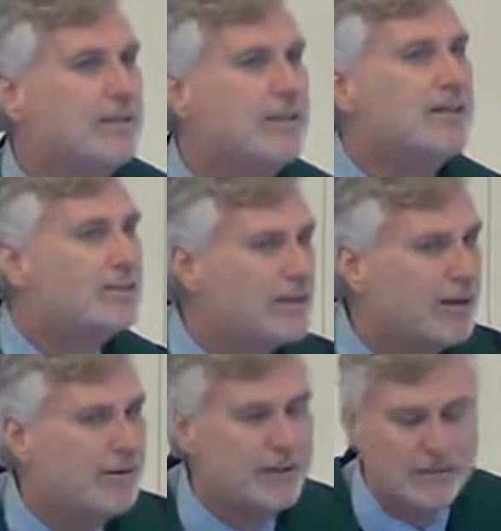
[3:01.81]
and
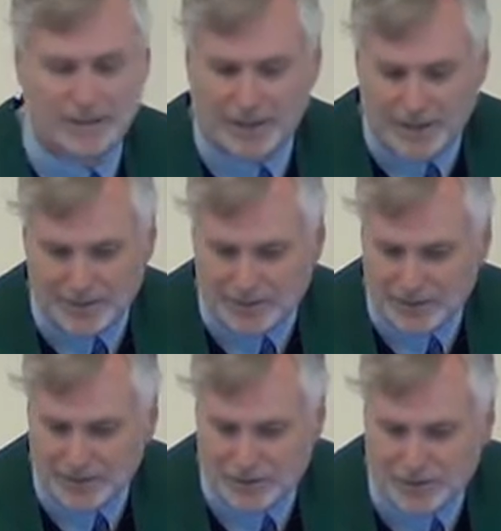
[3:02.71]
stereotypes
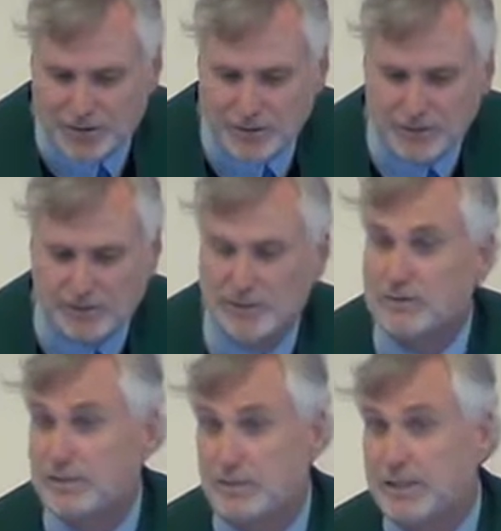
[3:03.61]
and
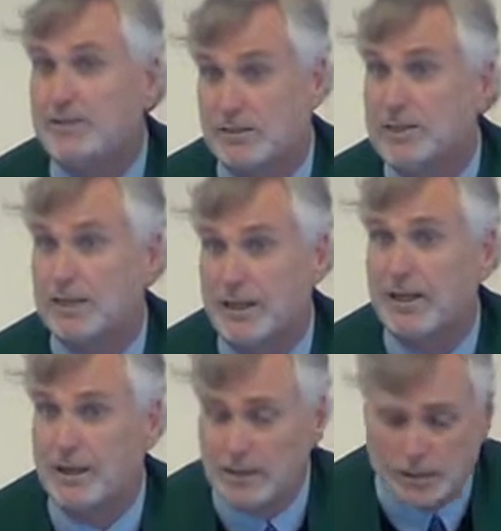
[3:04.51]
exclusive speech that
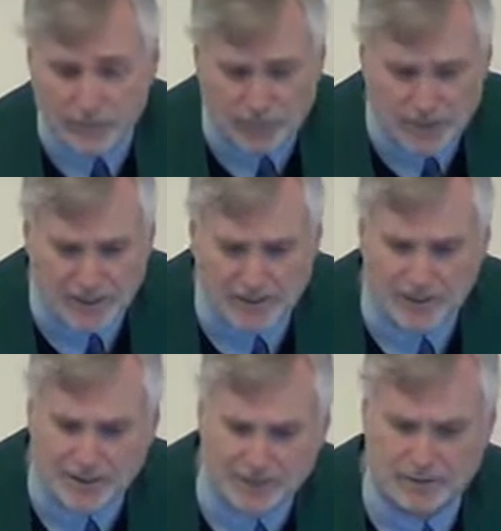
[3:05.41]
can offend
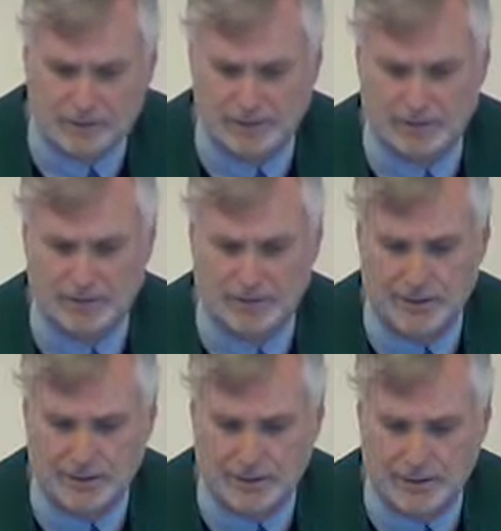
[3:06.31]
others,
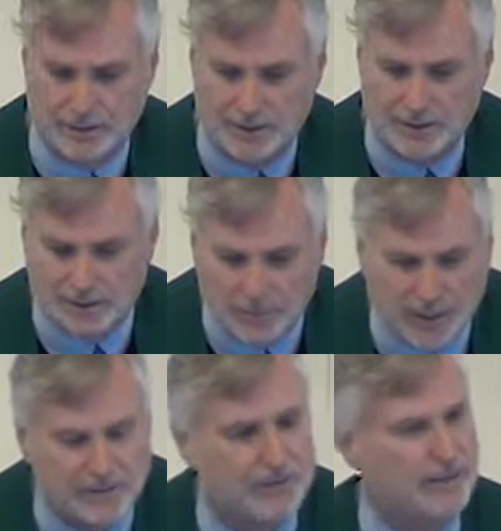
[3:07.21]

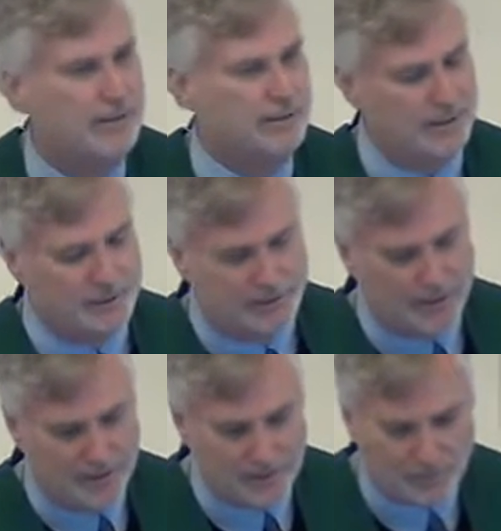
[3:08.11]
especially in these
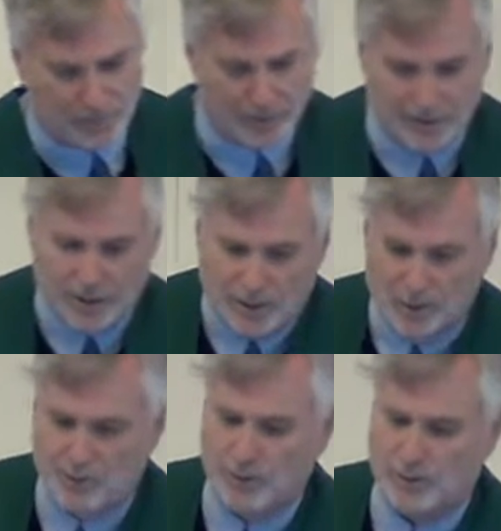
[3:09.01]
days when
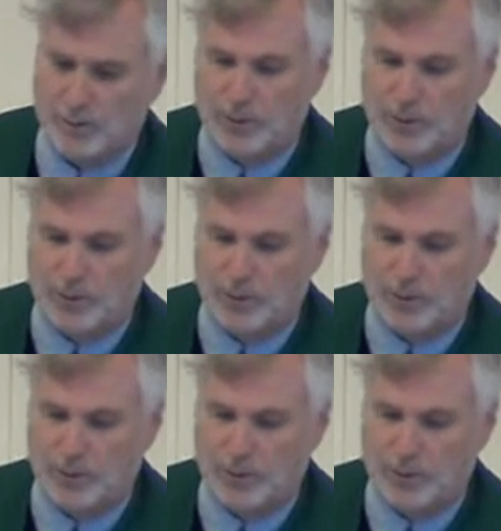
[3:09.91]
overt